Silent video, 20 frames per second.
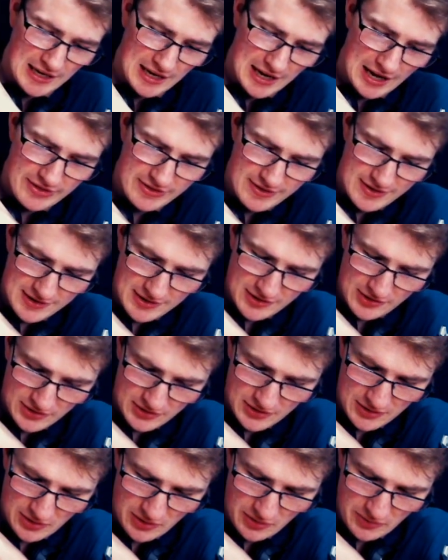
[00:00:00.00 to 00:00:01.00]
think you
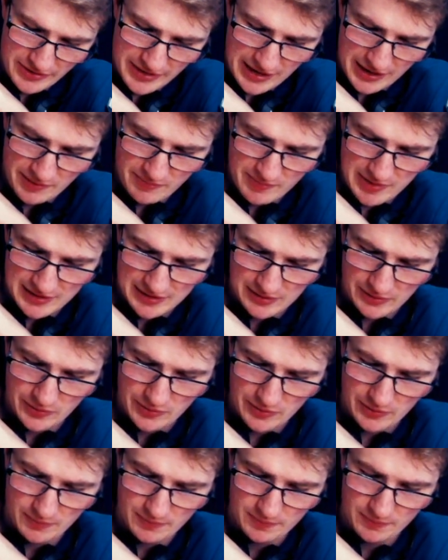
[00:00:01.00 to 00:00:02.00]
can do it without a mentor.